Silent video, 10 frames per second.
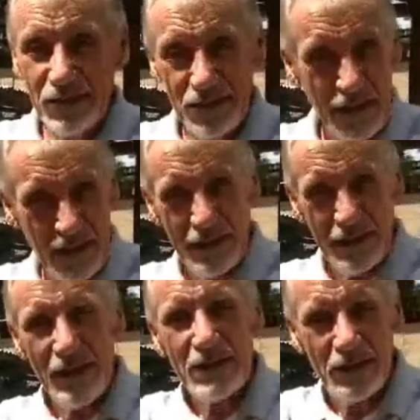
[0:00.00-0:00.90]
It's
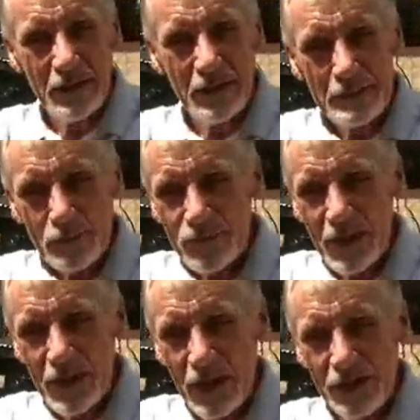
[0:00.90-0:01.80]
like a
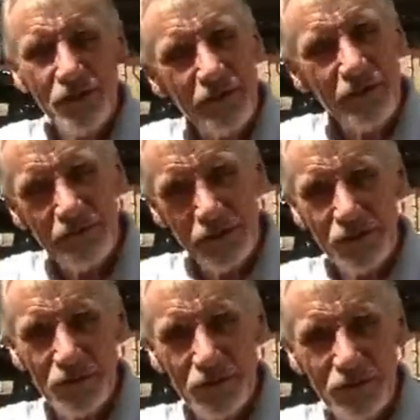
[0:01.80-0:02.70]

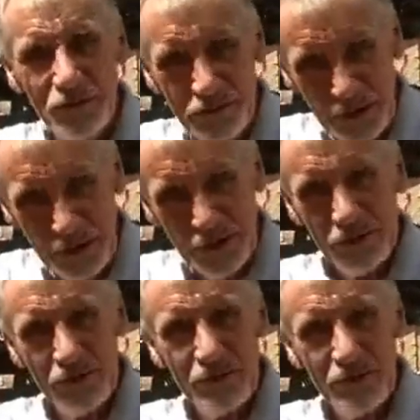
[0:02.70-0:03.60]
universal
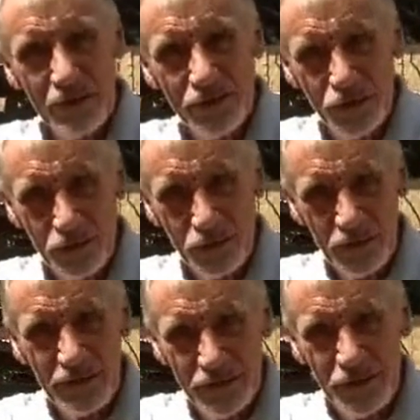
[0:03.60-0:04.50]
traditional
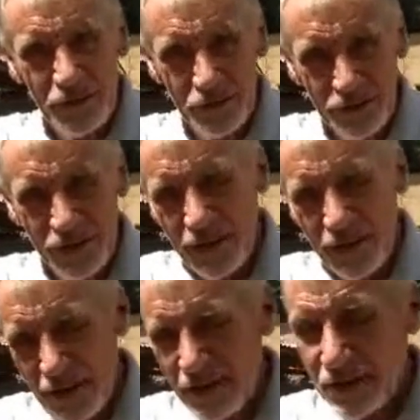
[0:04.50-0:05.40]
tool that's
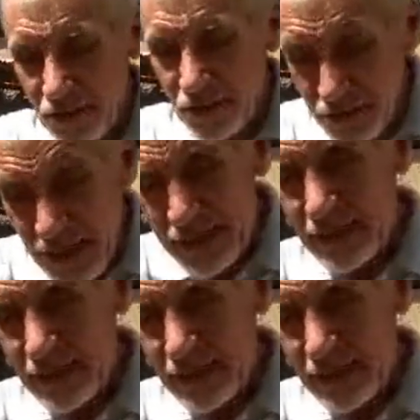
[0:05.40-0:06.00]
used. So